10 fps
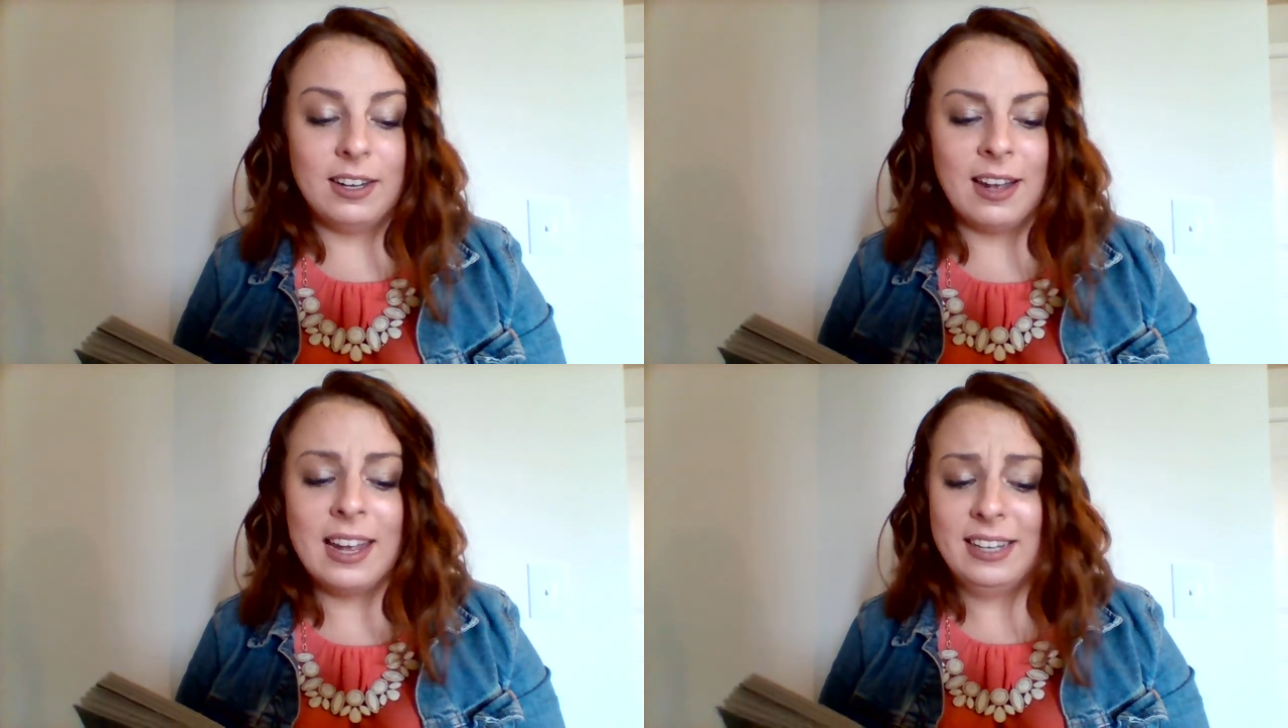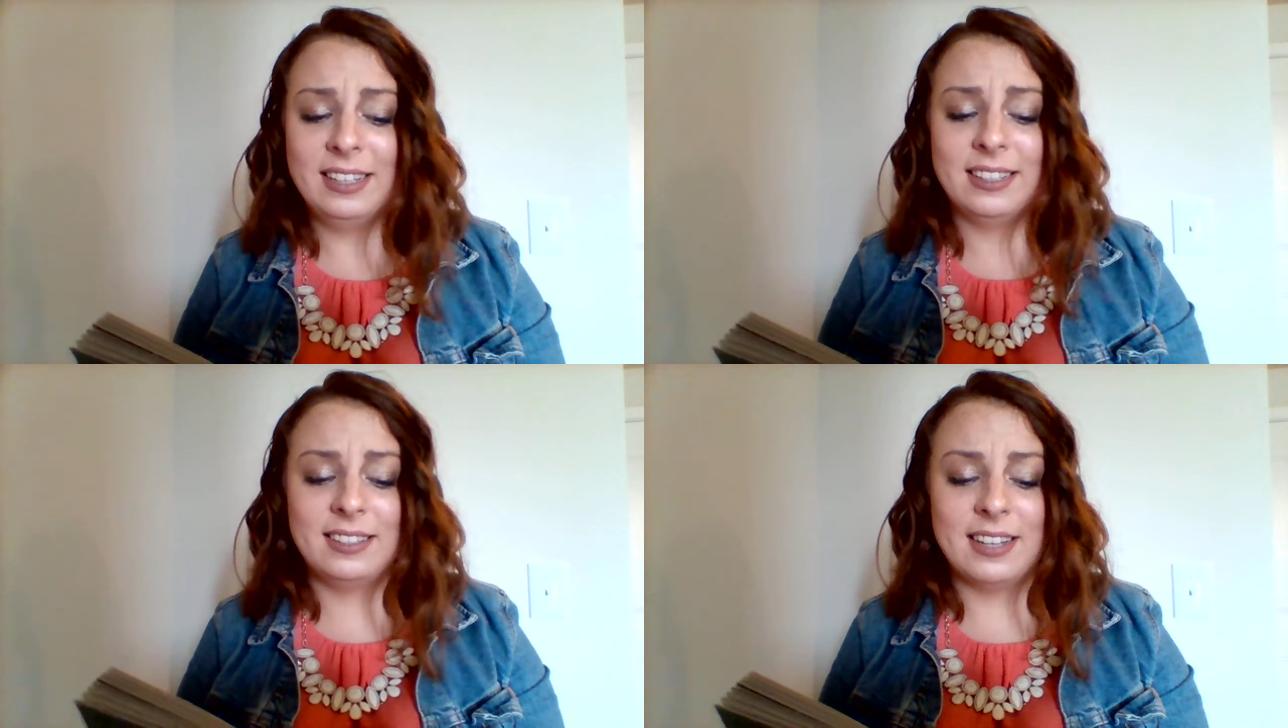
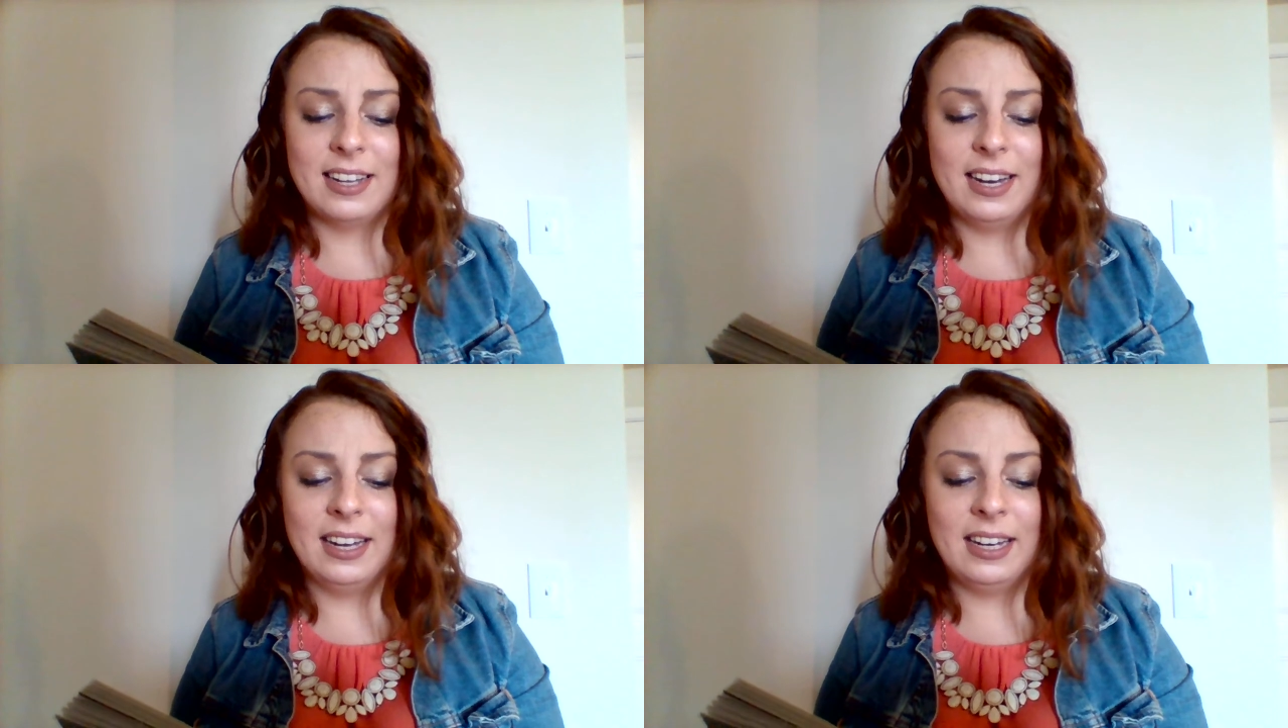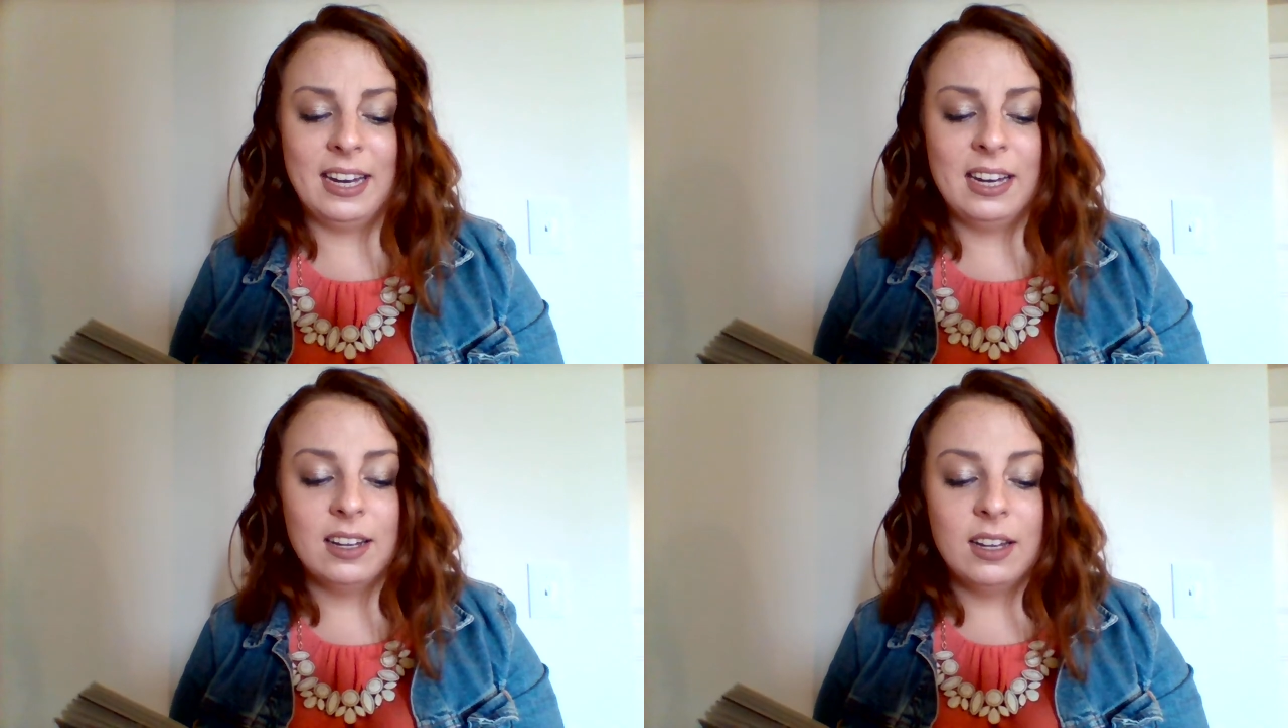Yikes, said
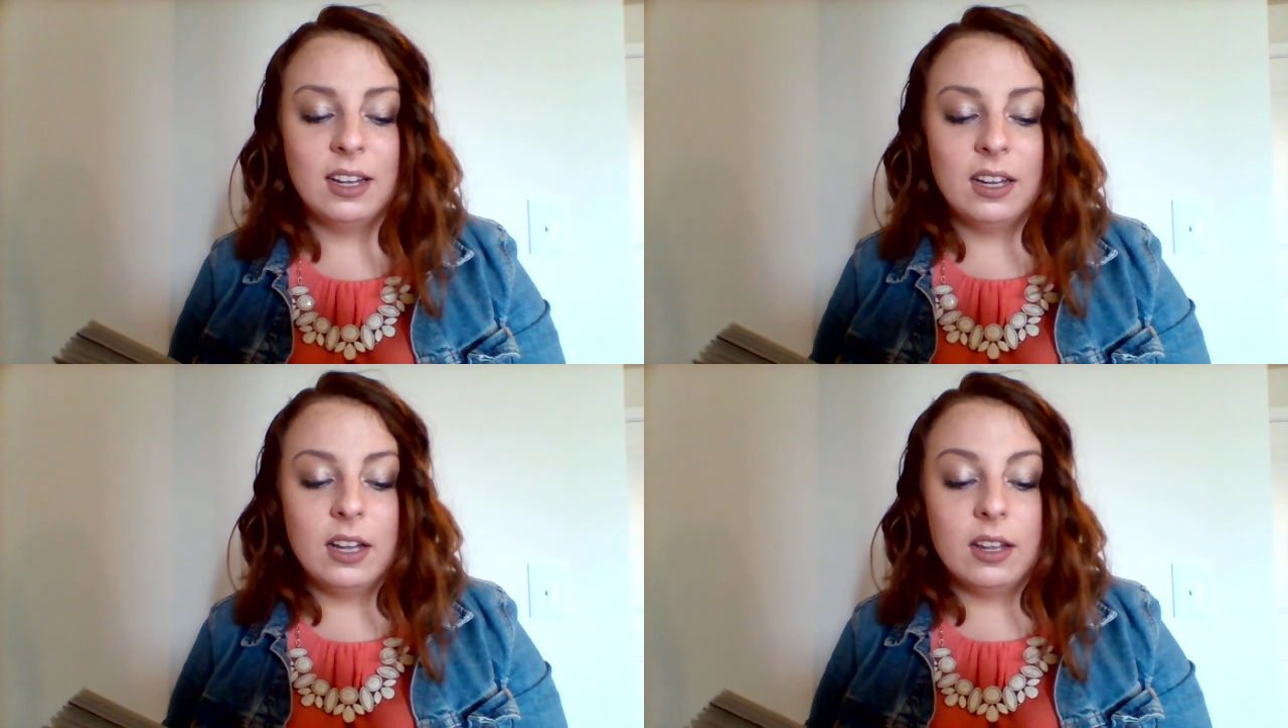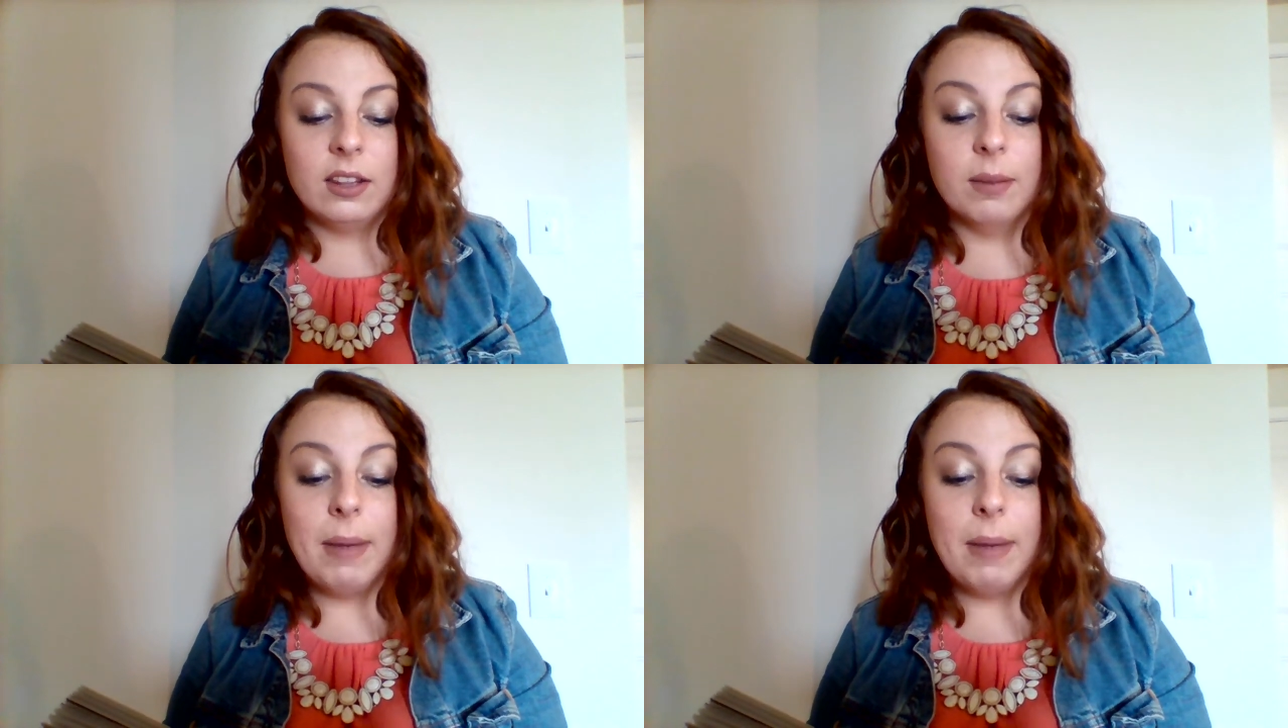Annie. The